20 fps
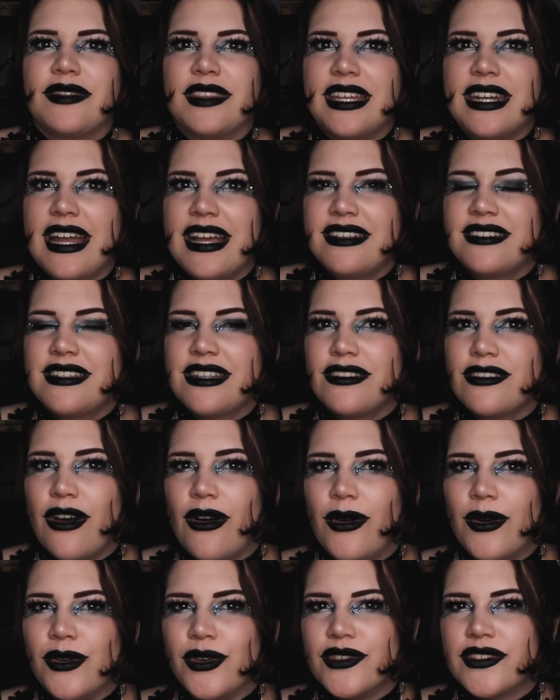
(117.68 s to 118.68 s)
The next is
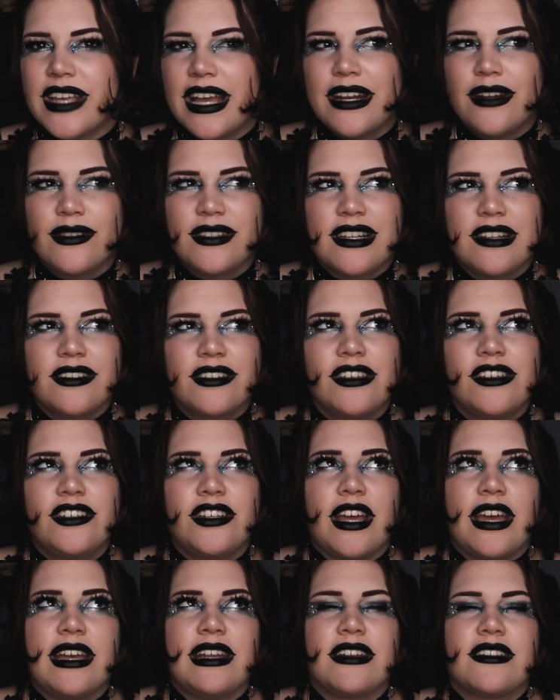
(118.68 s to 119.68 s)
holes. I know it sounds
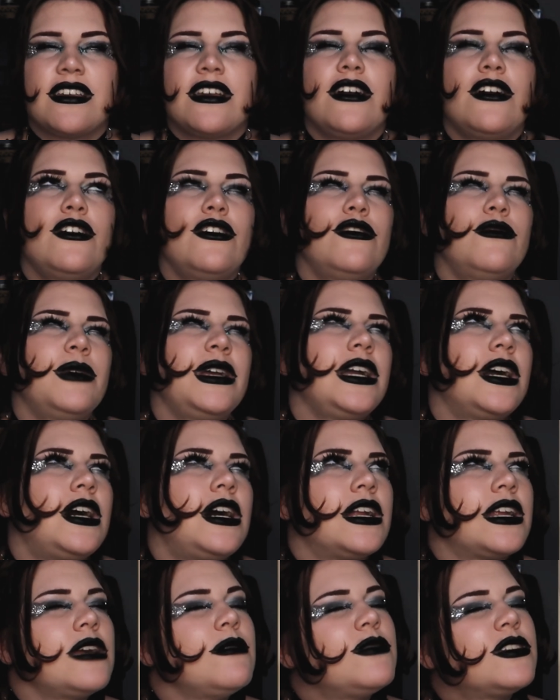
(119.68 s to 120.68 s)
cliche and it's like, oh my
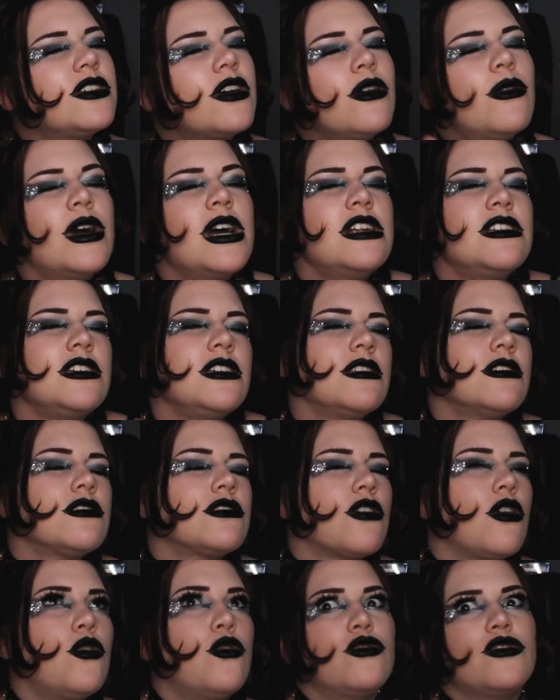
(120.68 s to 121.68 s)
god, I'm so edgy,
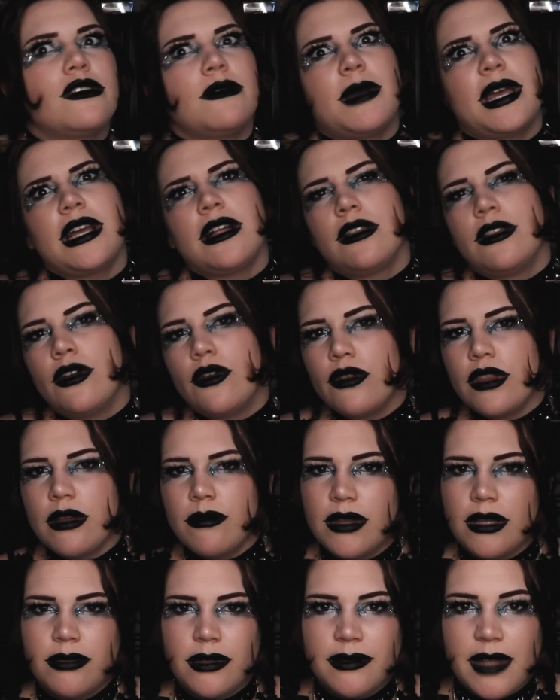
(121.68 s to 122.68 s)
there's holes in my
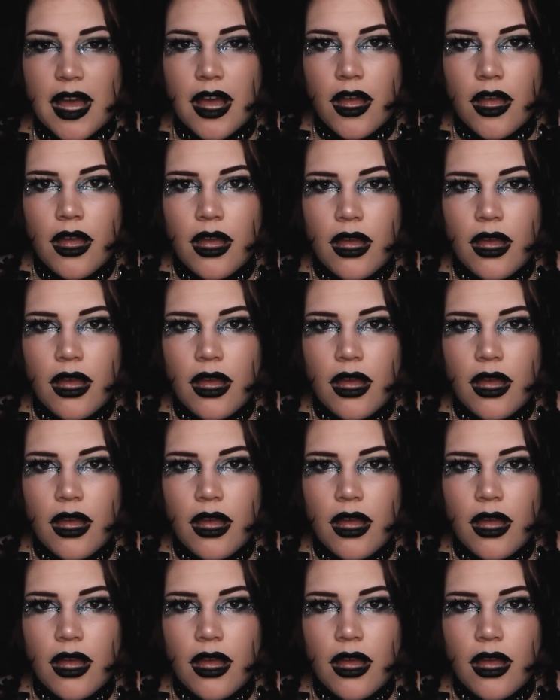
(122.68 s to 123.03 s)
clothing, blah blah blah.